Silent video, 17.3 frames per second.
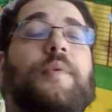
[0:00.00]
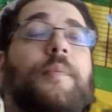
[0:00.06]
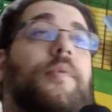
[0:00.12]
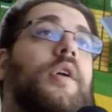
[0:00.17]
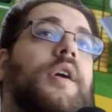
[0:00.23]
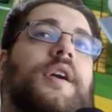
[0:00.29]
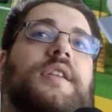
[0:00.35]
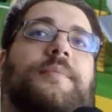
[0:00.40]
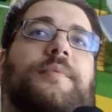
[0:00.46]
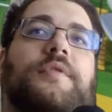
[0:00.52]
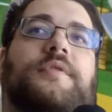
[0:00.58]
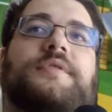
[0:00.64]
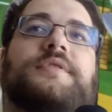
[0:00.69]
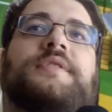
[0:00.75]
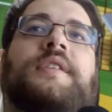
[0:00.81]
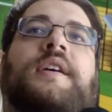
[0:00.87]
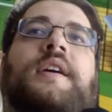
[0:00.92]
popularity
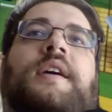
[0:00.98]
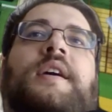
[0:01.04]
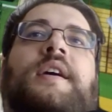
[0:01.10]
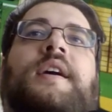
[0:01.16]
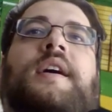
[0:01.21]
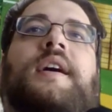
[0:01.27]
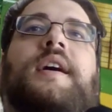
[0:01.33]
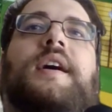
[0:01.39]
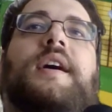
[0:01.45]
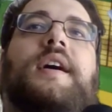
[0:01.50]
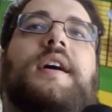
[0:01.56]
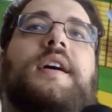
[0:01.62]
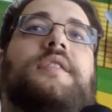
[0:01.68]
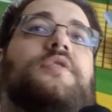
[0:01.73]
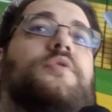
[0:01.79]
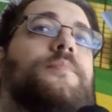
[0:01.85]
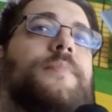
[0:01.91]
bonus,
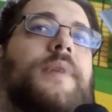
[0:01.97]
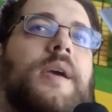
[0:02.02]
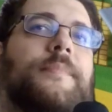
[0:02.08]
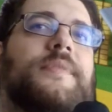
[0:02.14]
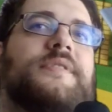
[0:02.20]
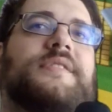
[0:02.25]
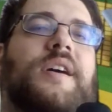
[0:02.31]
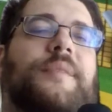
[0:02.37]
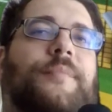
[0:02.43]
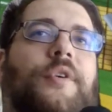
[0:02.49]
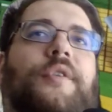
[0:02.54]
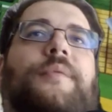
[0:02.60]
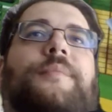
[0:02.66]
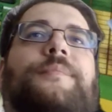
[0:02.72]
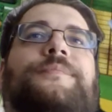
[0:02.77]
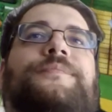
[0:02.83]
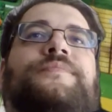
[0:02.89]
and the babies are
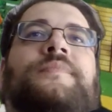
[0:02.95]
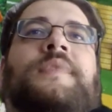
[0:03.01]
born.